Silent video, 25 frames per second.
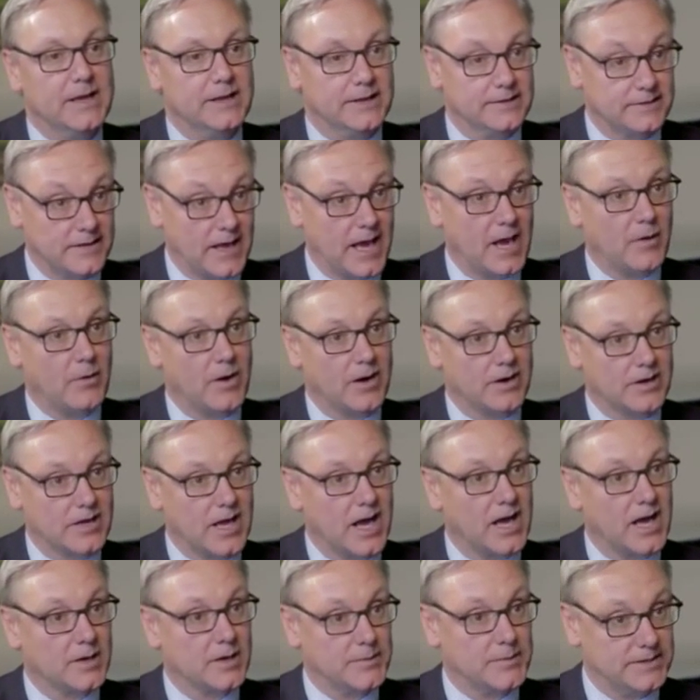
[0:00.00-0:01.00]
is how our
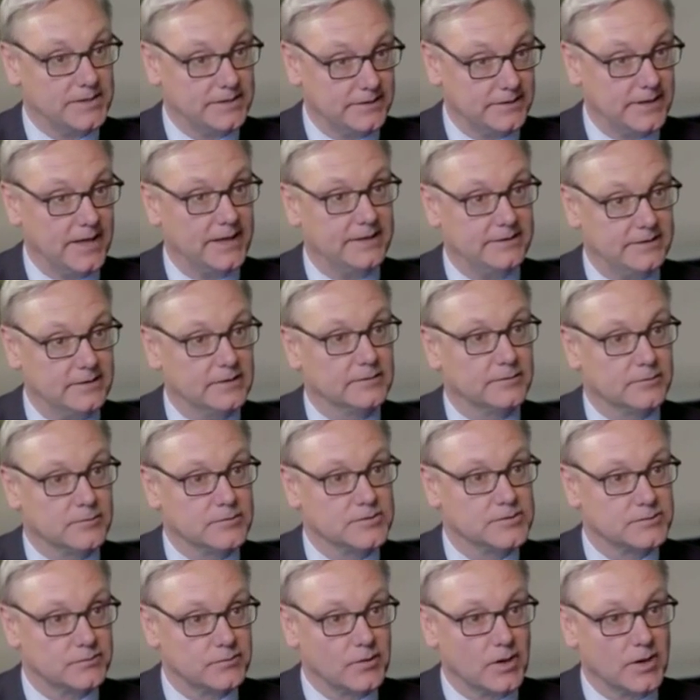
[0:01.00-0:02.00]
economy today
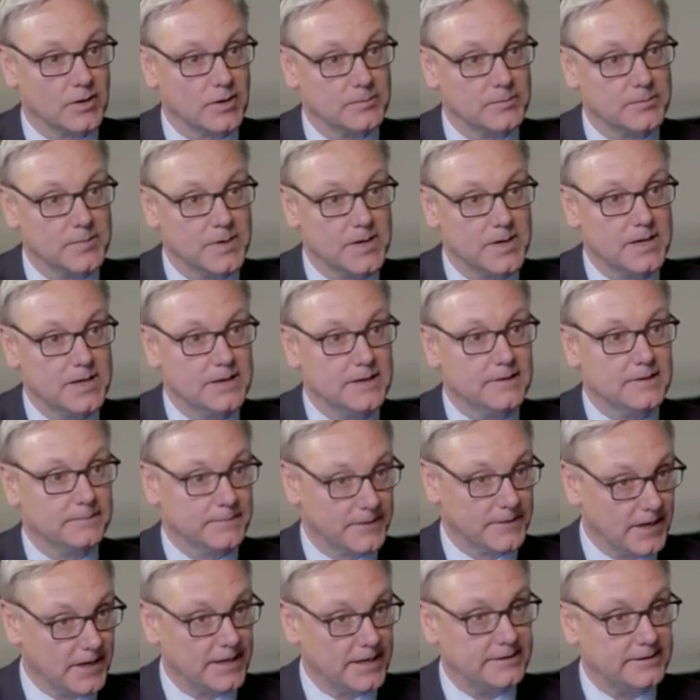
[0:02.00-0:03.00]
differs from
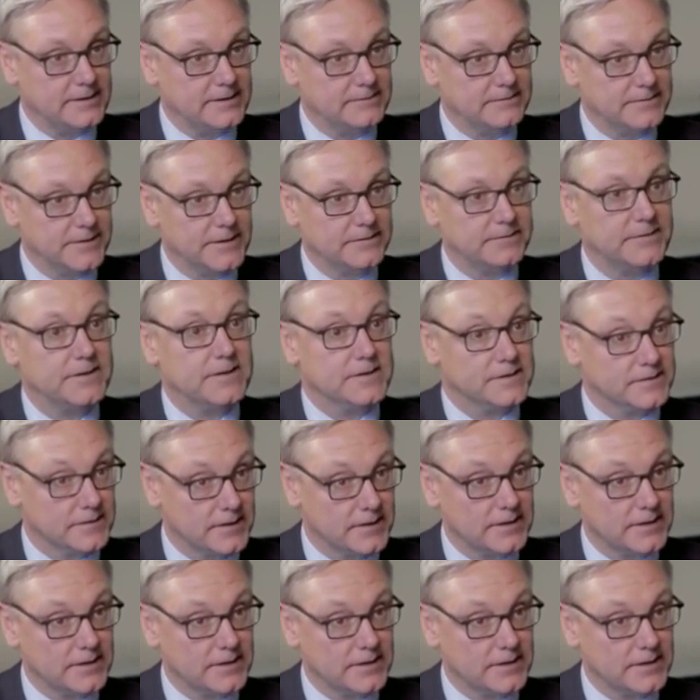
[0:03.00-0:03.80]
the 1950s.